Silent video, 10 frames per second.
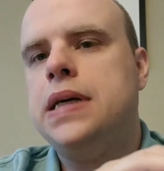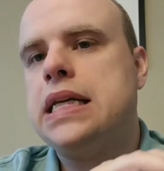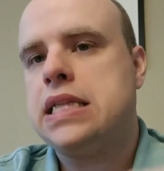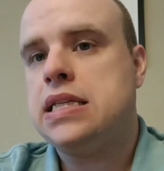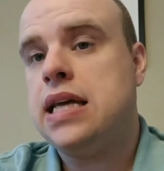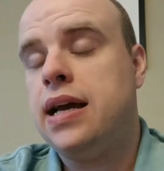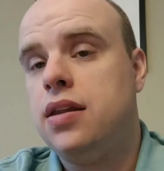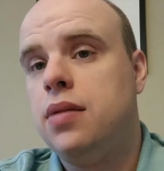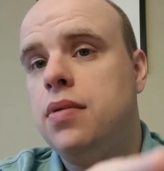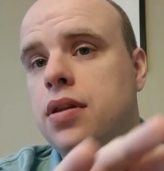But as I
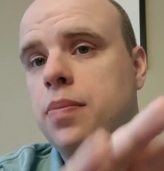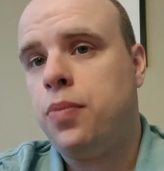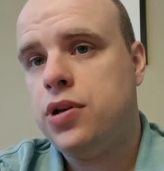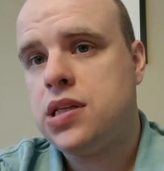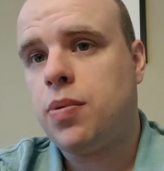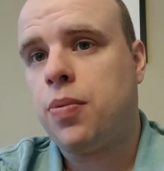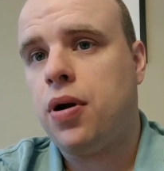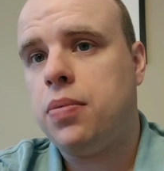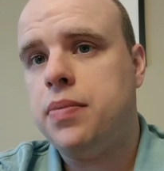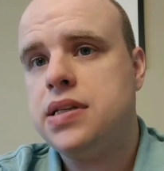say, the principal
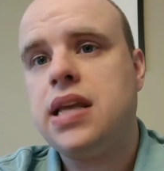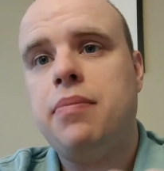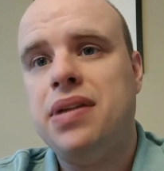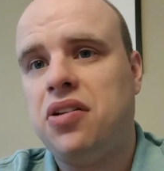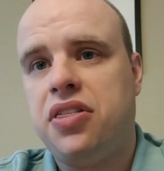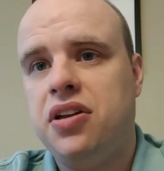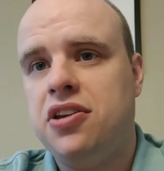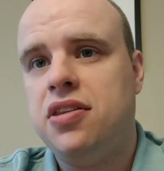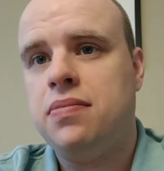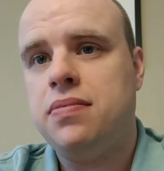problem is that middle
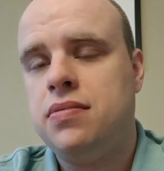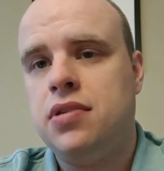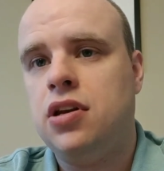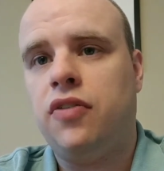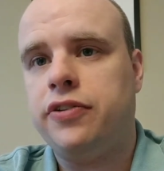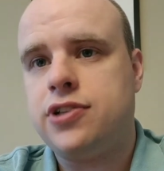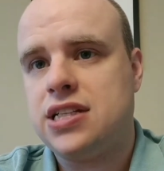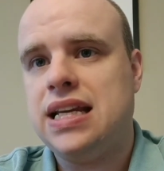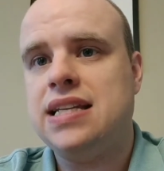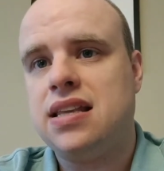third of the novel
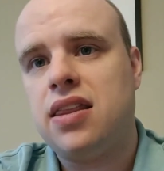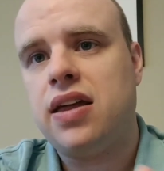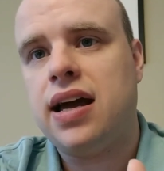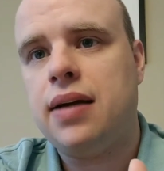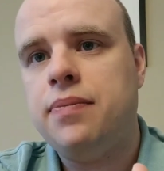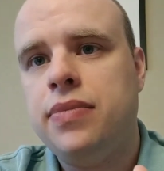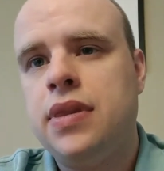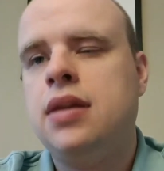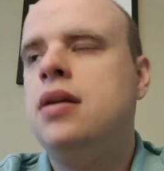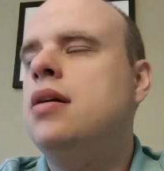just isn't there.
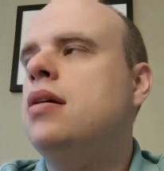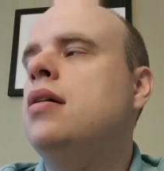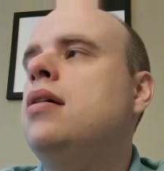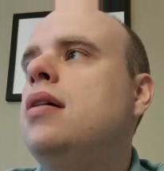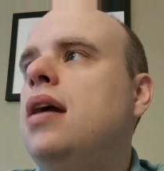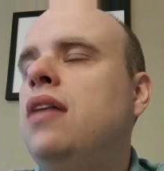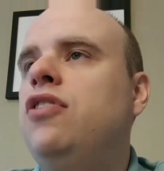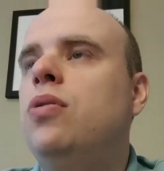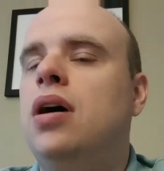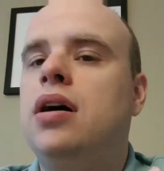
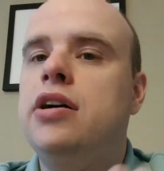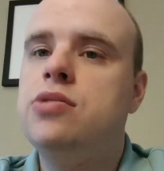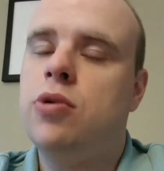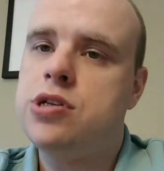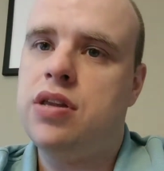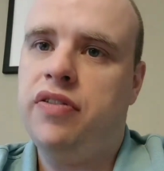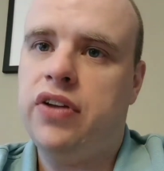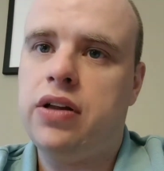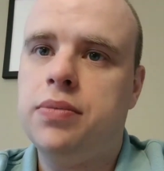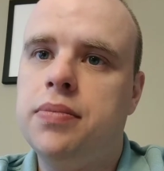If you are going to watch the
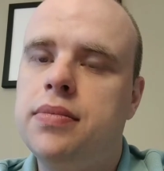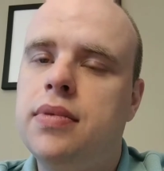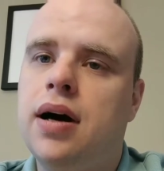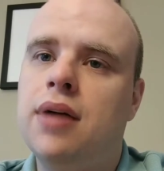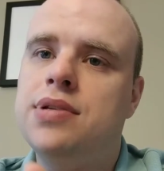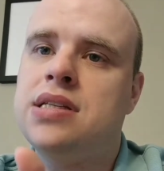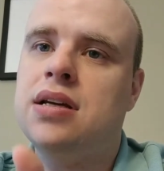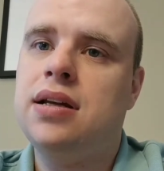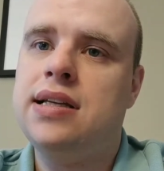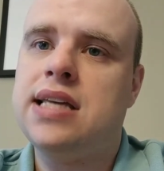film, I would
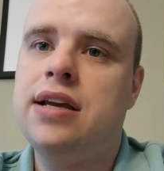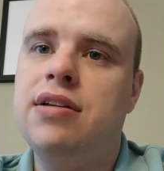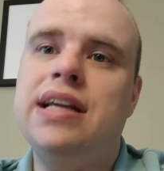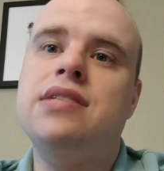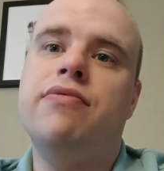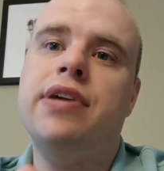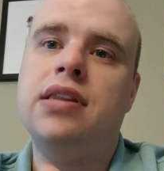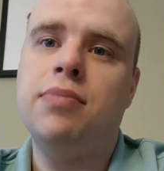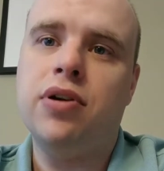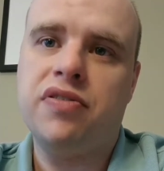certainly say you need to
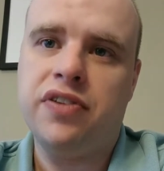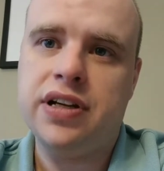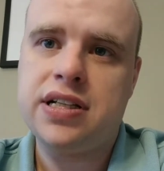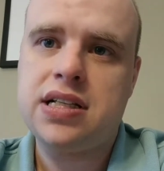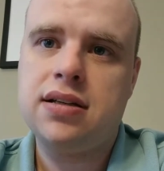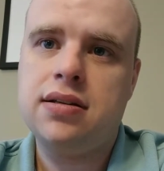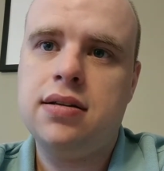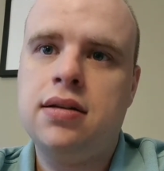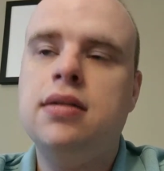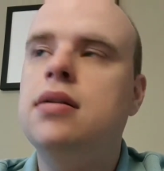read the book first
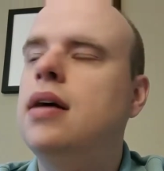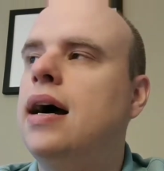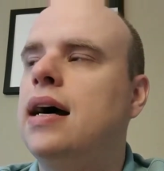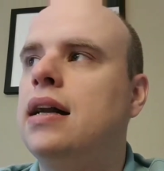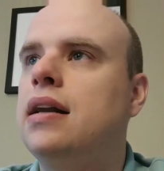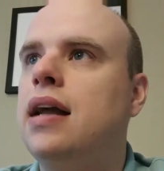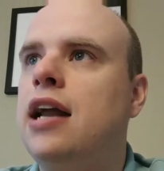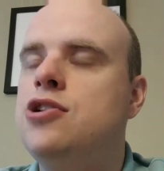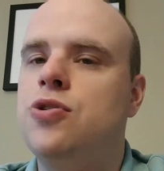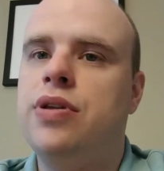and
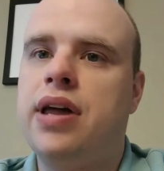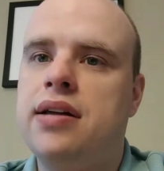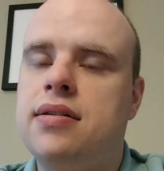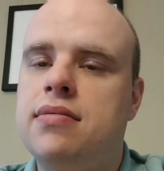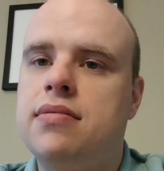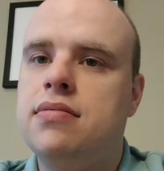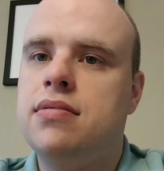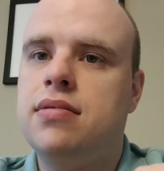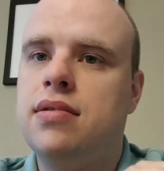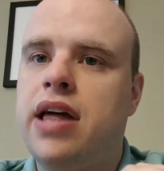enjoy
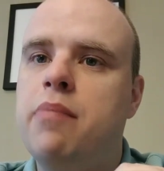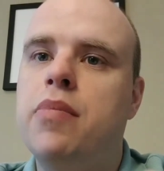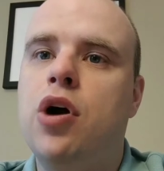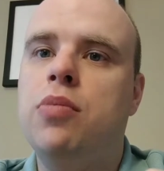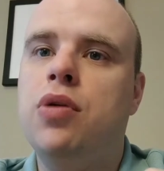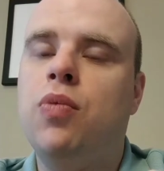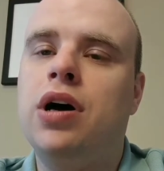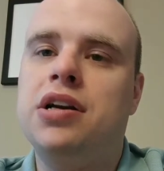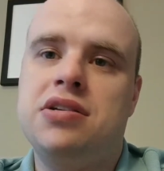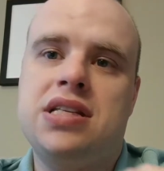that moment
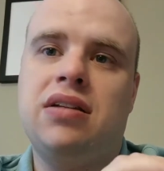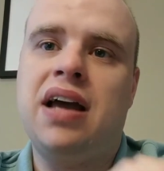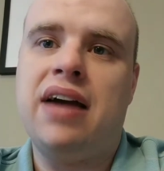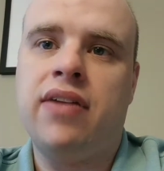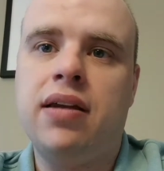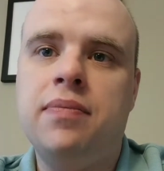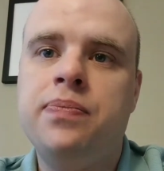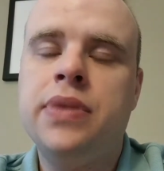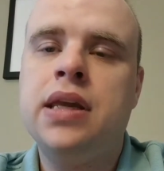while you still have it.